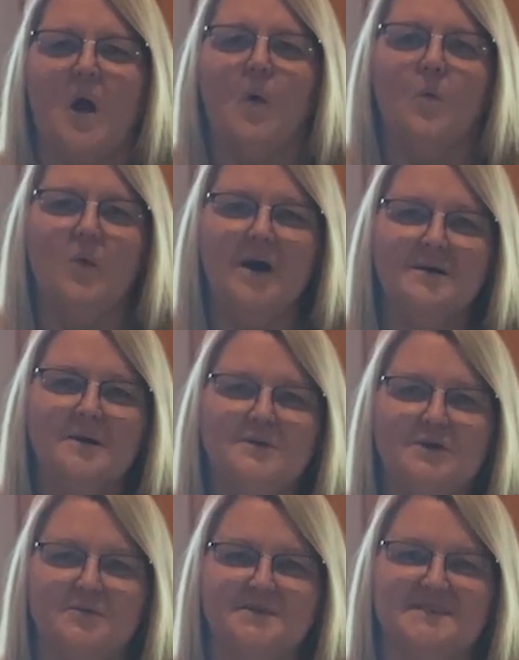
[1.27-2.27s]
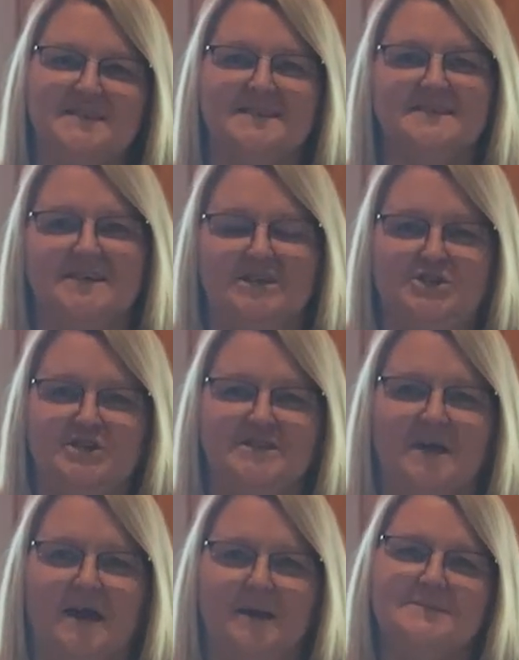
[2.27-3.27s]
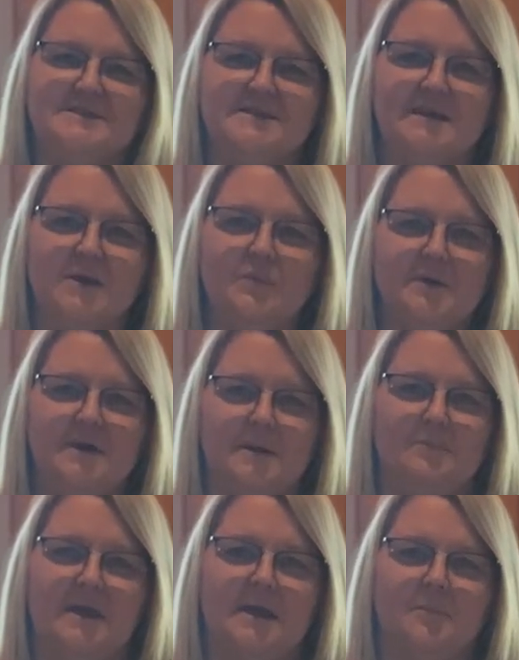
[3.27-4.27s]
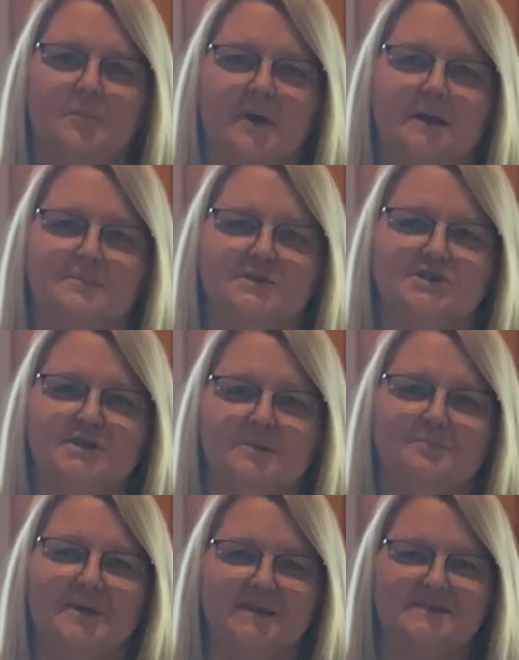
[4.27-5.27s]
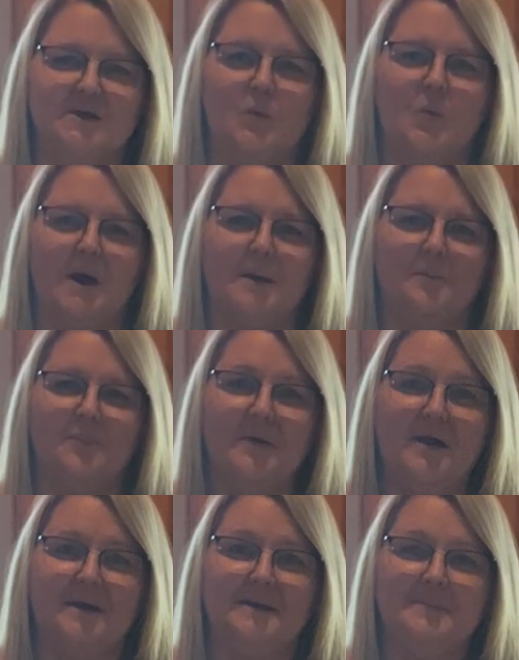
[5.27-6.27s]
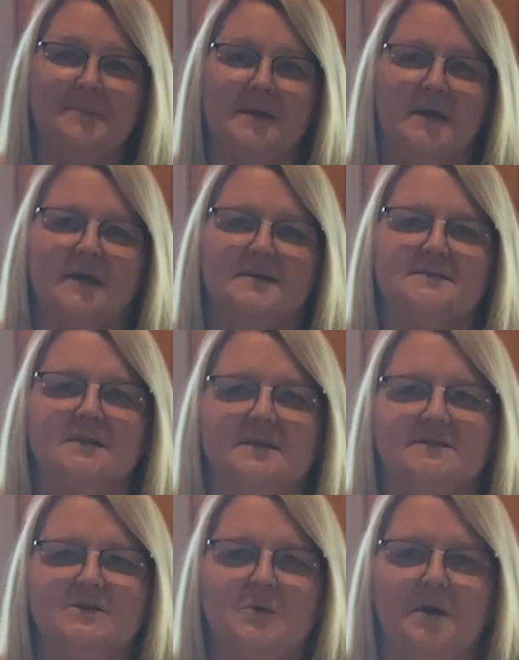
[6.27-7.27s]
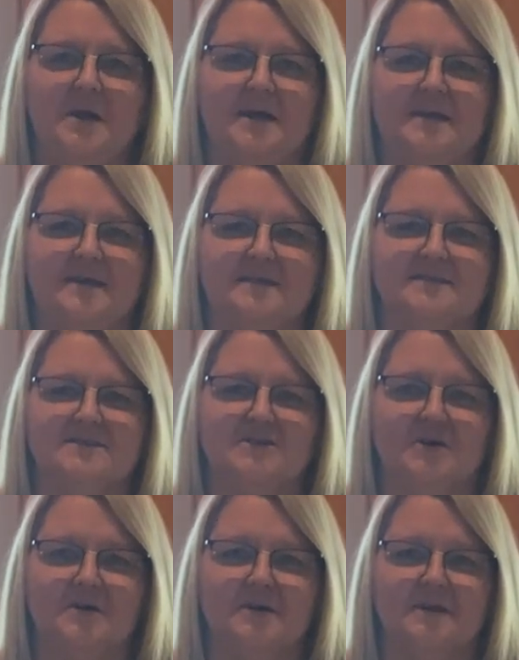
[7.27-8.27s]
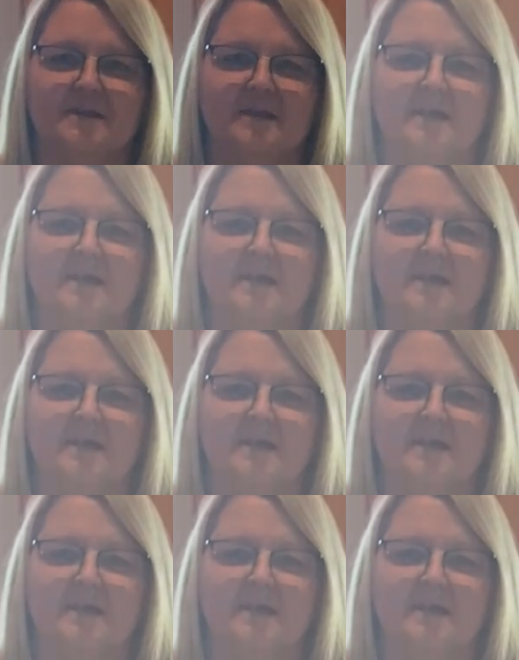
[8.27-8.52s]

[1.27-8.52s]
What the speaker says: Welcome to Christine's Kitchen Time. Today we're going to make bread machine basic white bread. So let's go ahead and get started.